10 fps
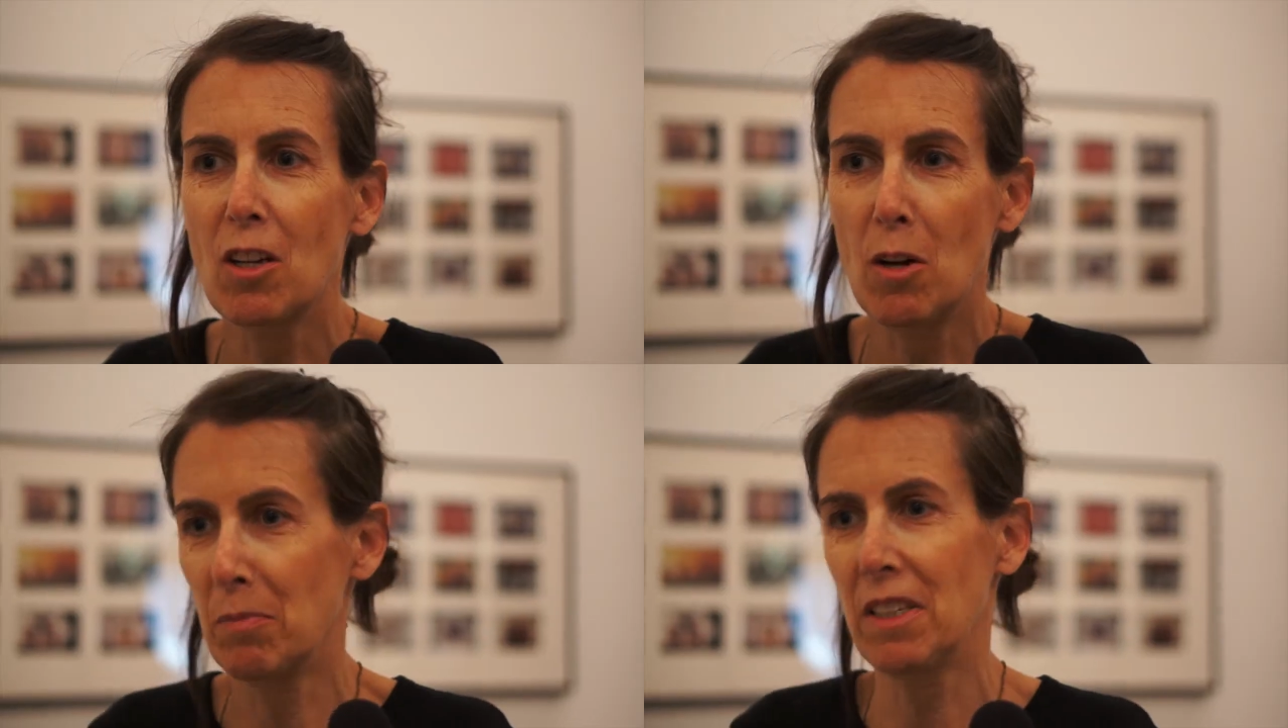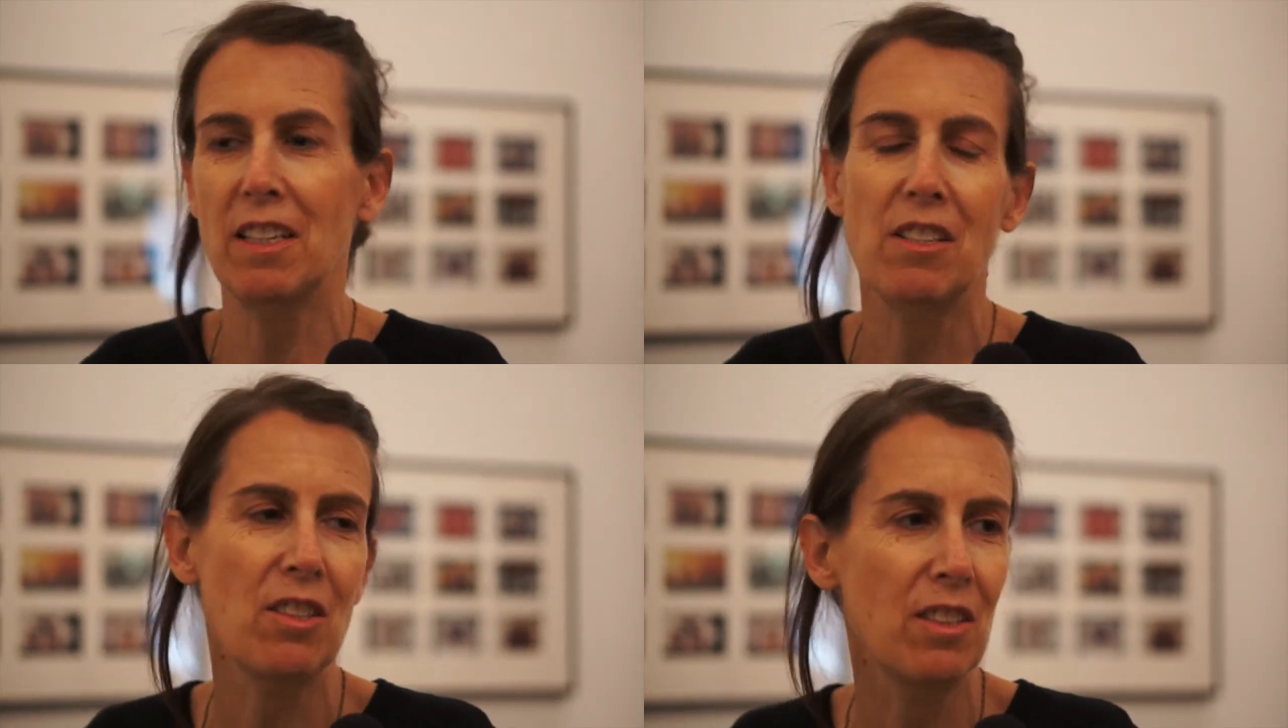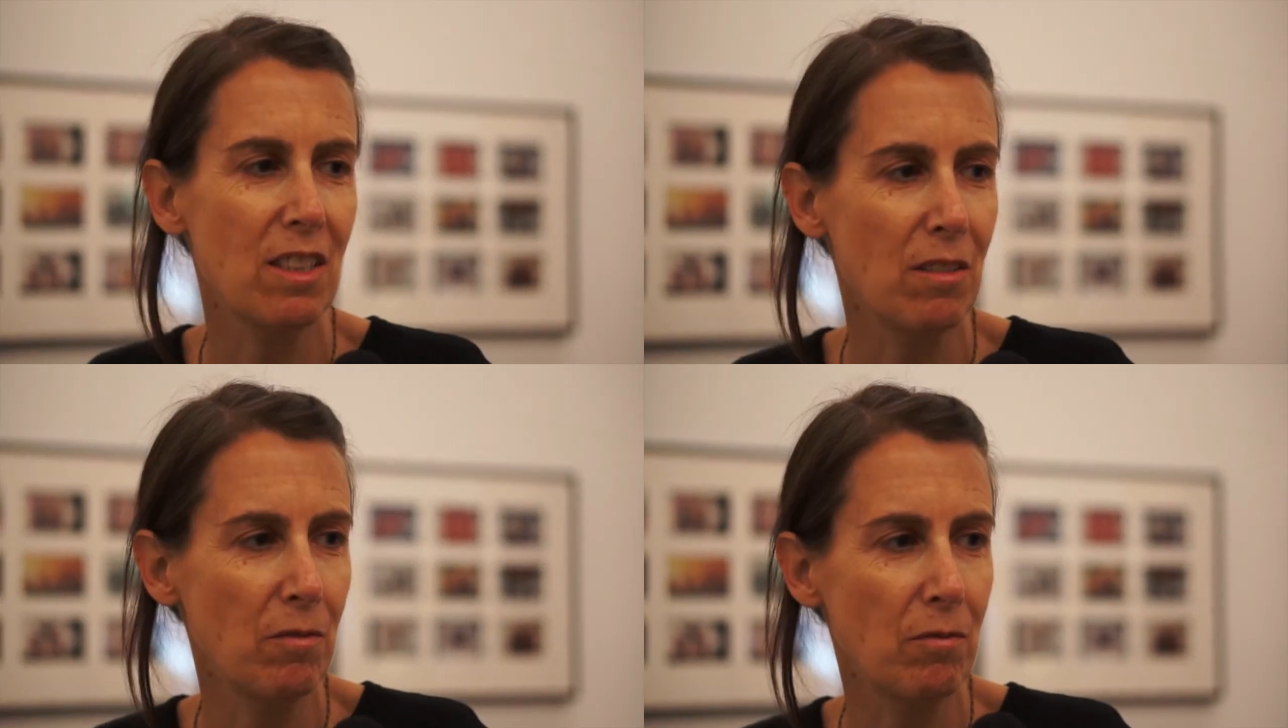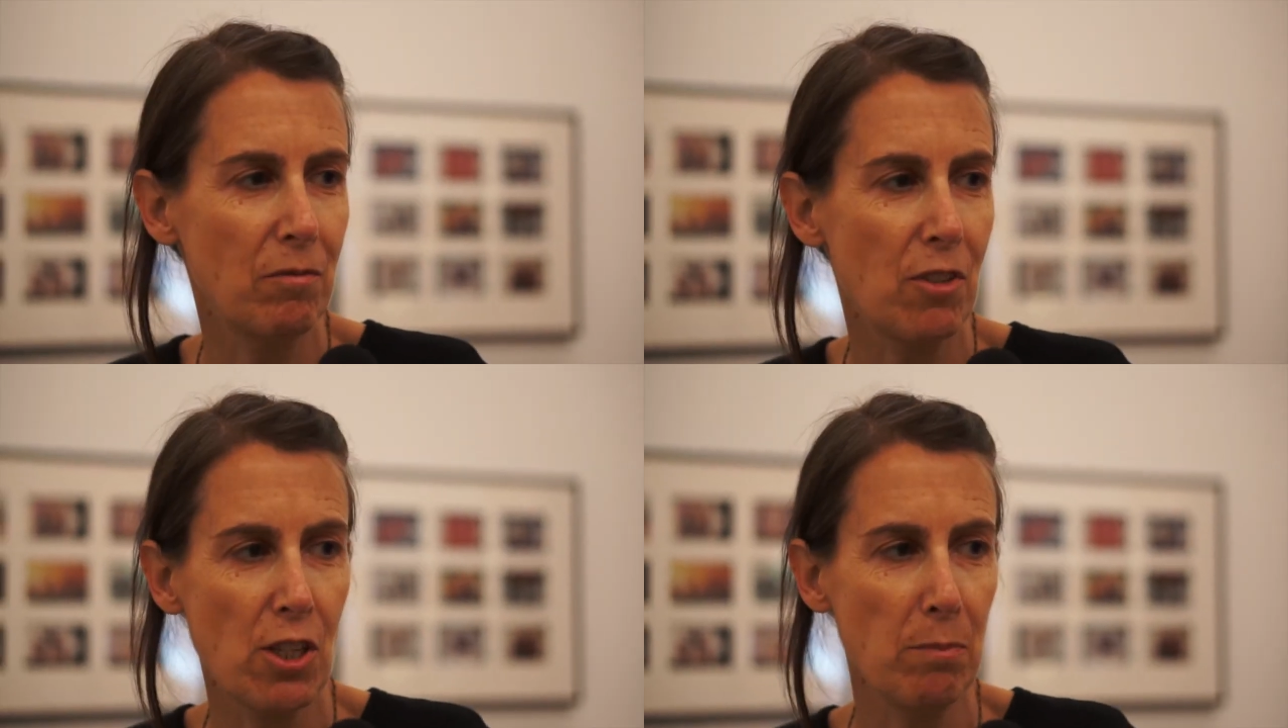complications of yeah.
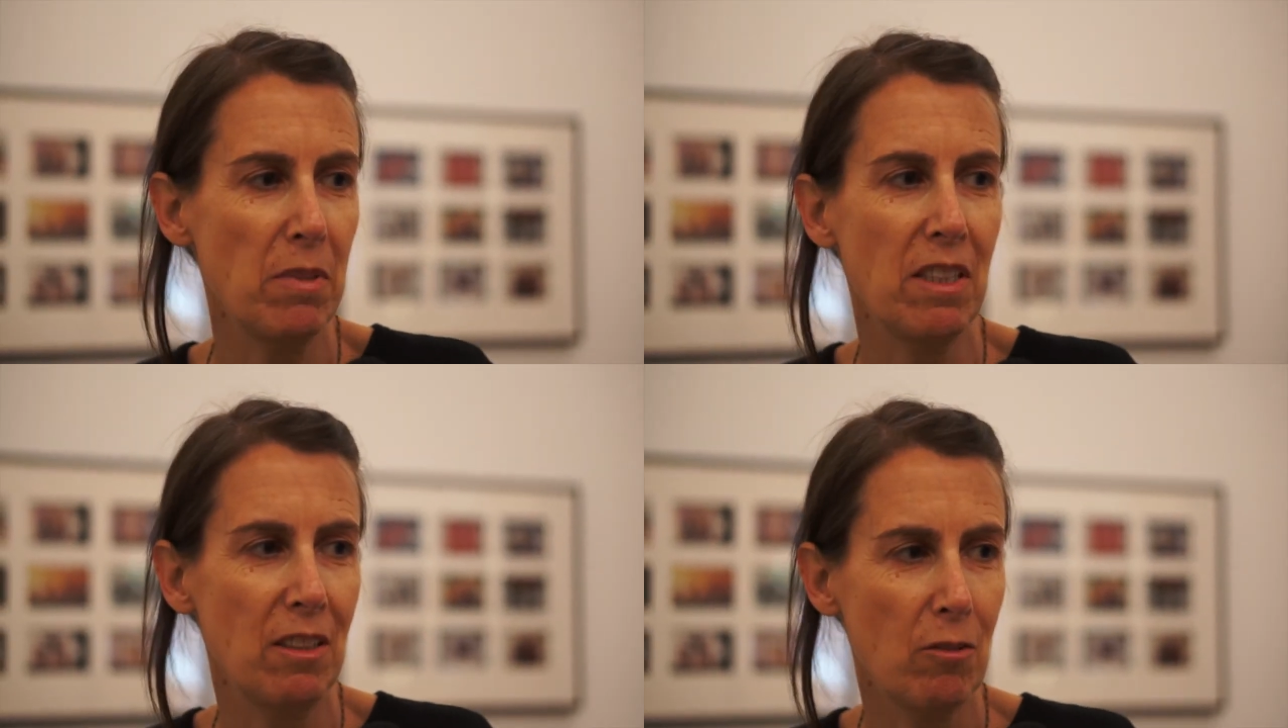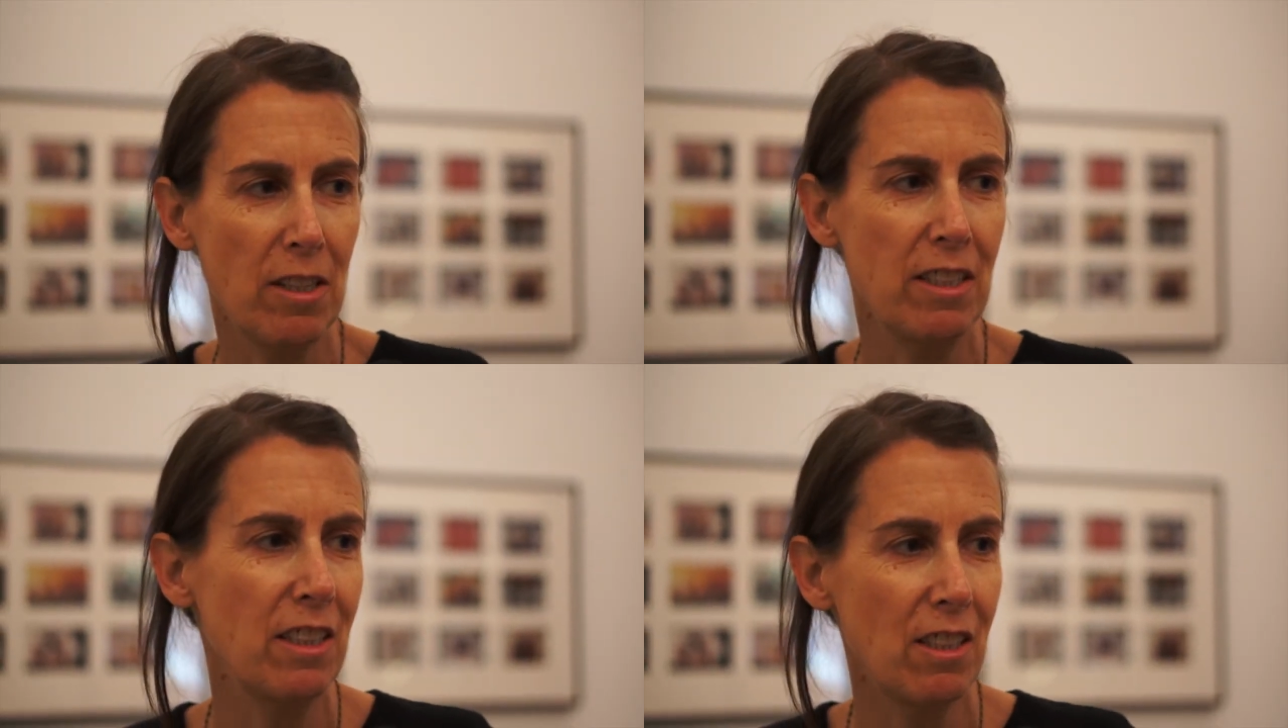shipping, crating because